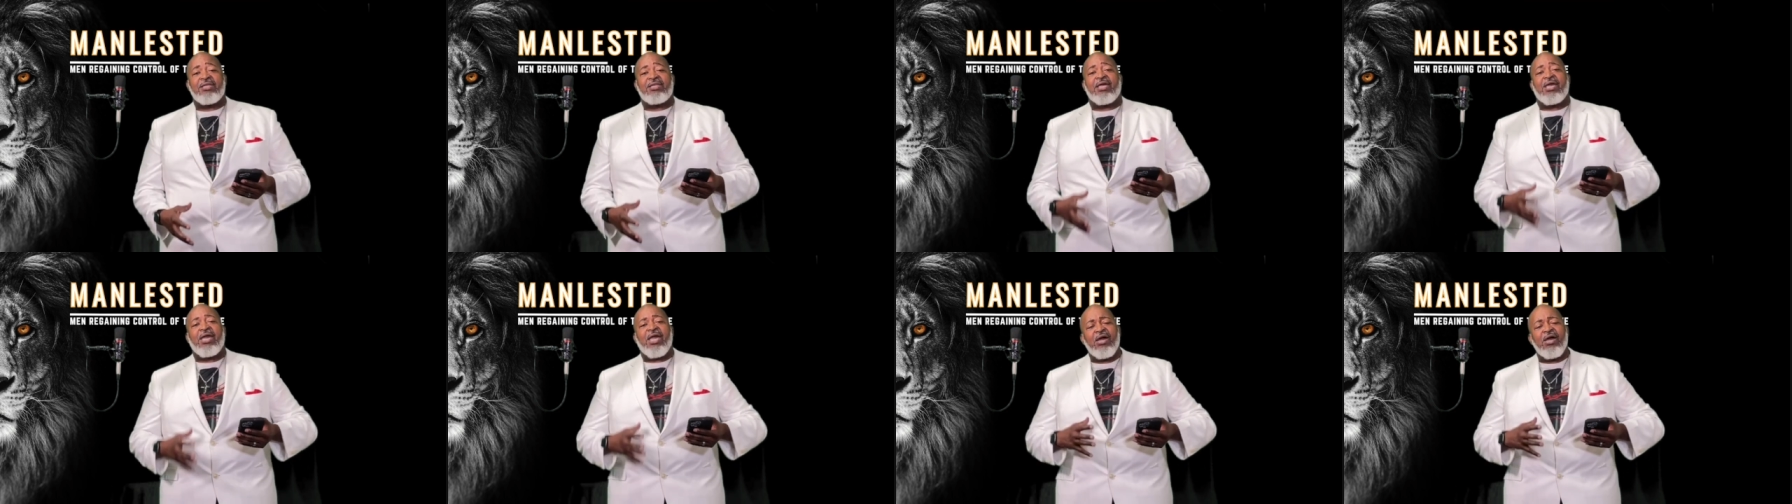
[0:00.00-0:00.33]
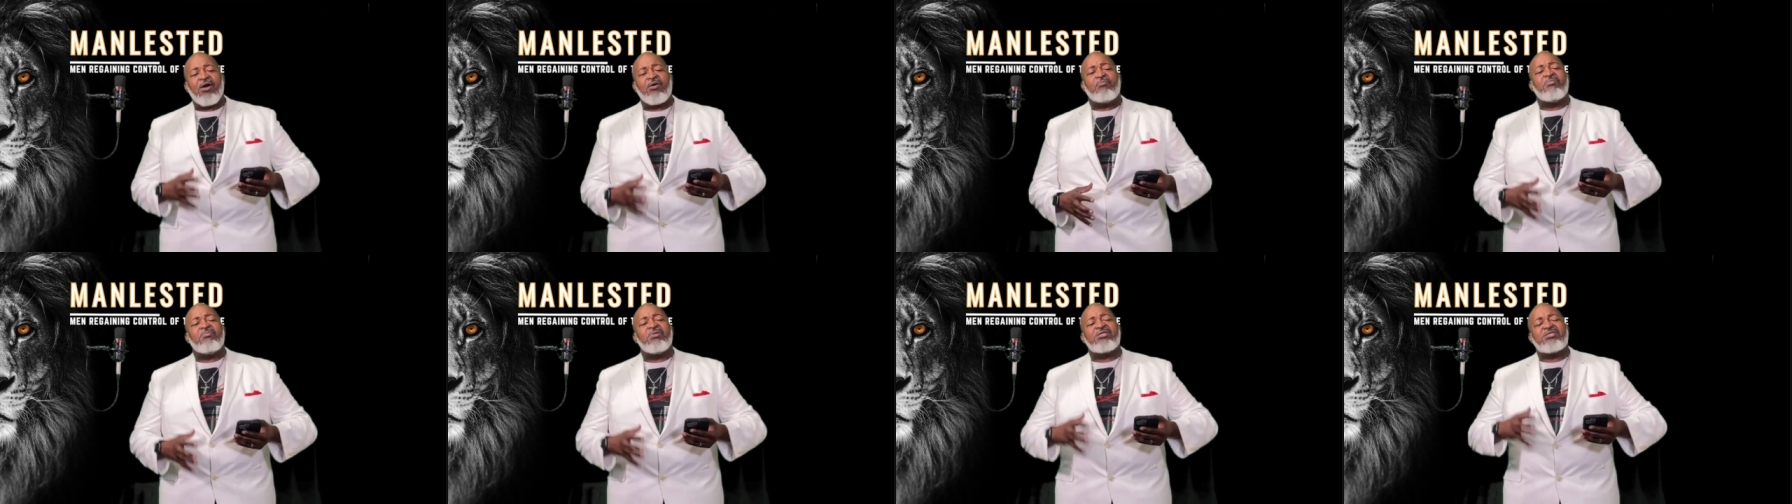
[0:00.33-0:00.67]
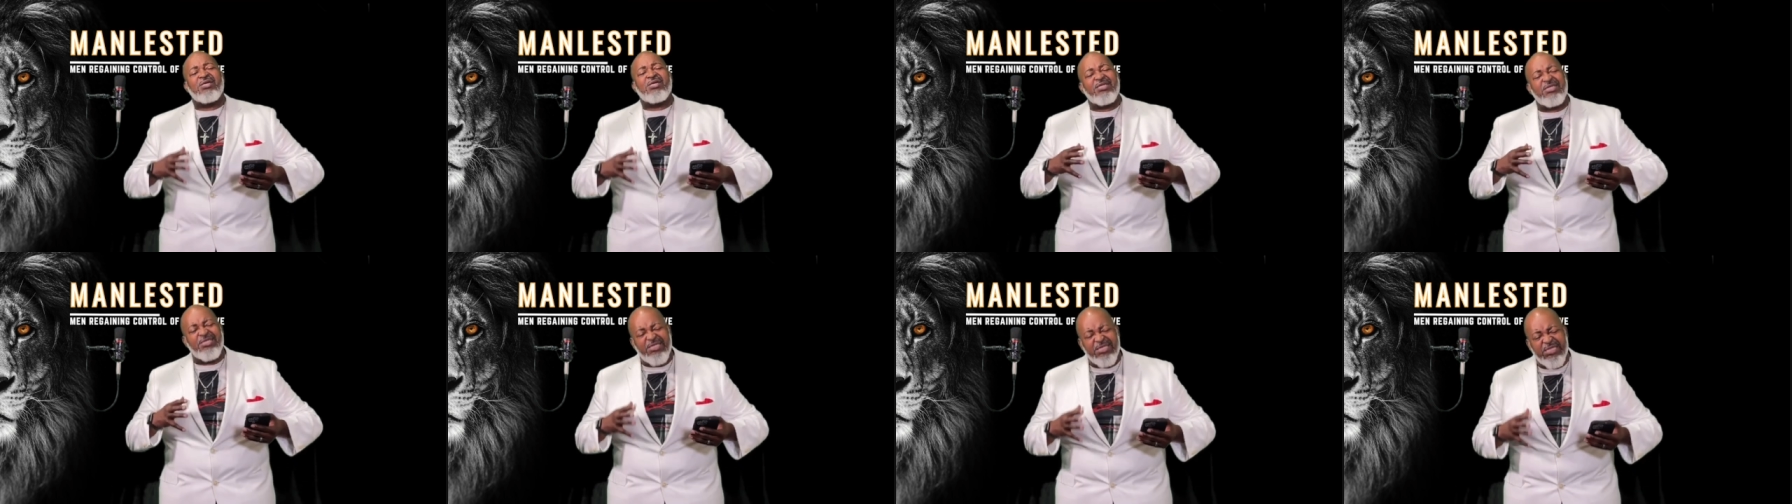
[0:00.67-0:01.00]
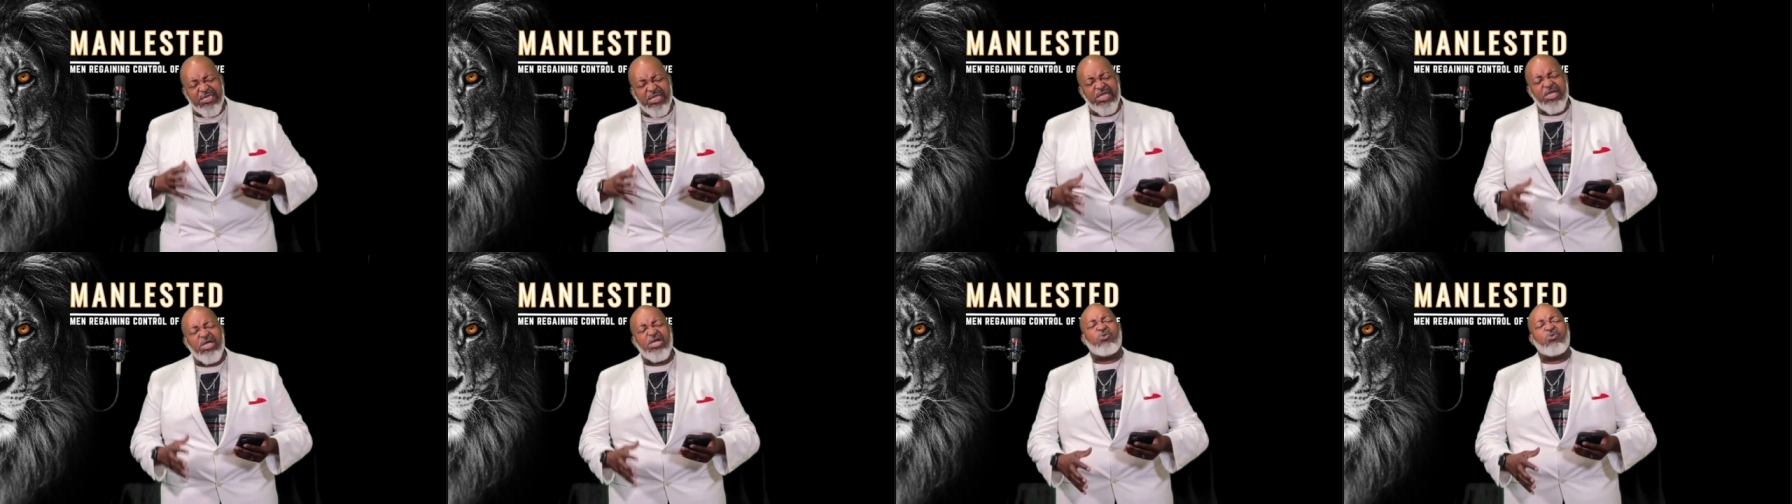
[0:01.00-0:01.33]
They helped me to
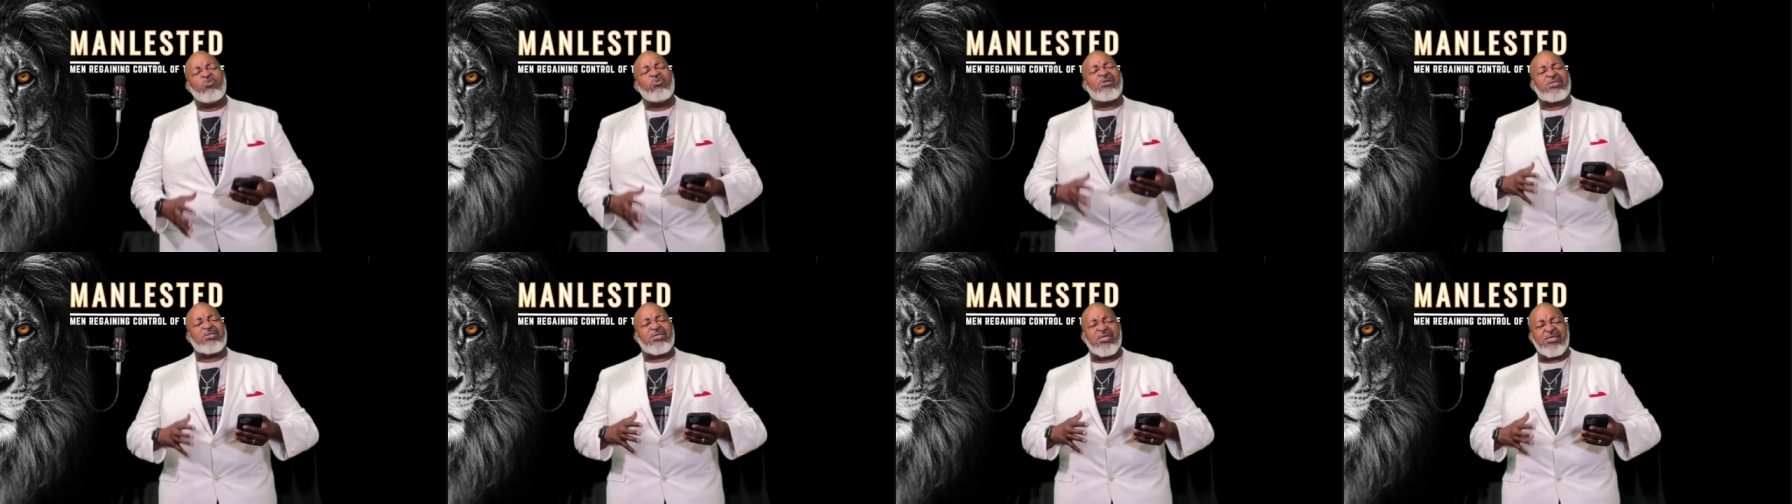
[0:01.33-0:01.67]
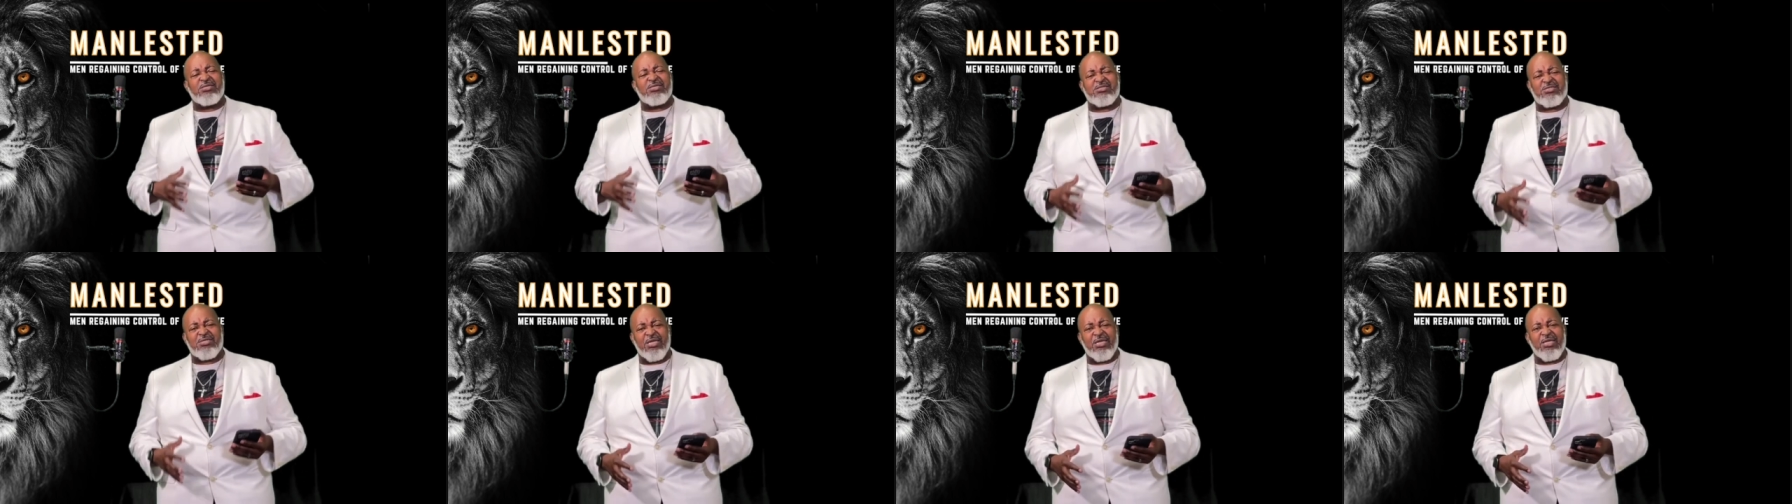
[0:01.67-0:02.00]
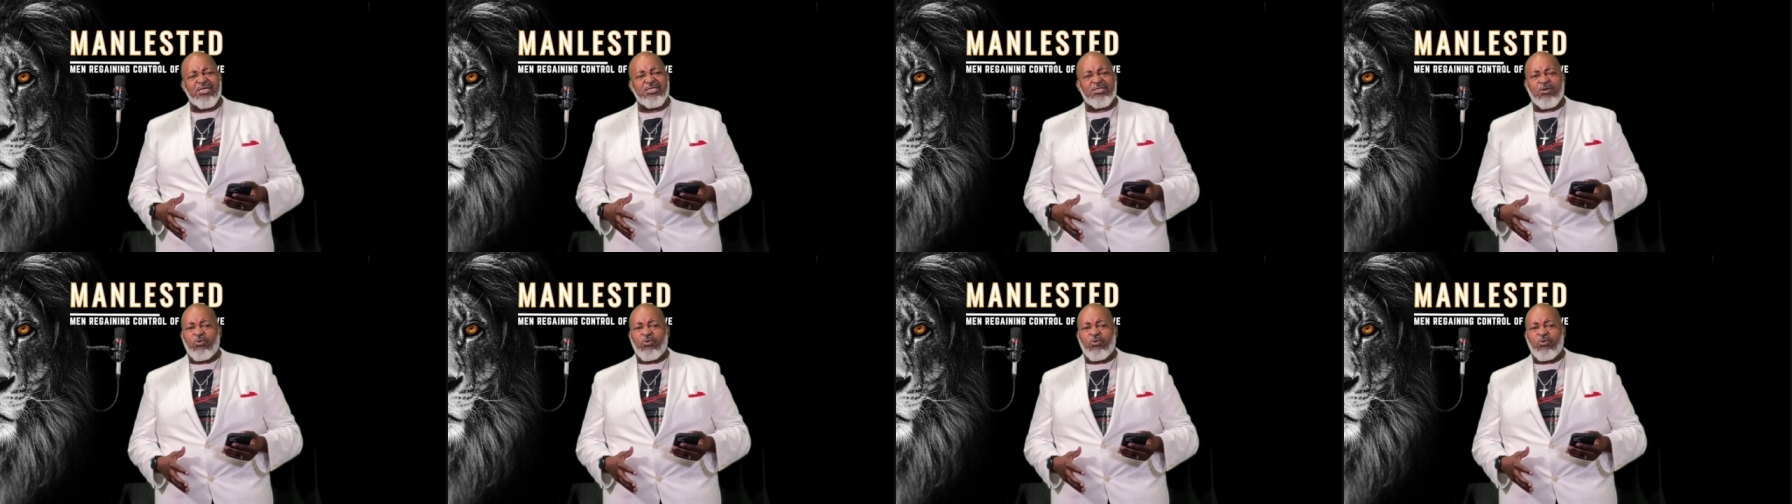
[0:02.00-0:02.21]
deal with these things.